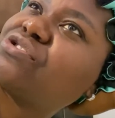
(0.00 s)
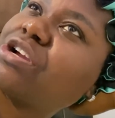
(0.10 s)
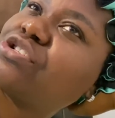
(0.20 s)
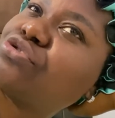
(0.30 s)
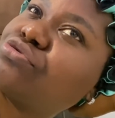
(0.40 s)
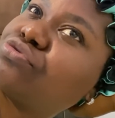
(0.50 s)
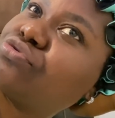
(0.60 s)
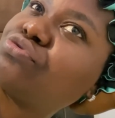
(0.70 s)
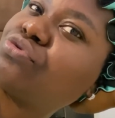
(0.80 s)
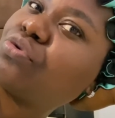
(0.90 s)
try to
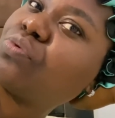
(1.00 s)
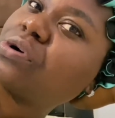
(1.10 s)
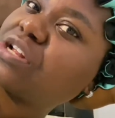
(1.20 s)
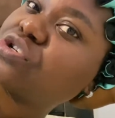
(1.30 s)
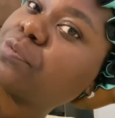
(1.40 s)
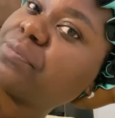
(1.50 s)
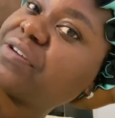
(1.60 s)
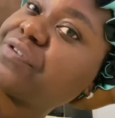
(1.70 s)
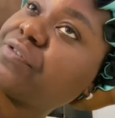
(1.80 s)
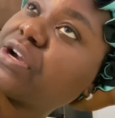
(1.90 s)
you know catch up with my favorite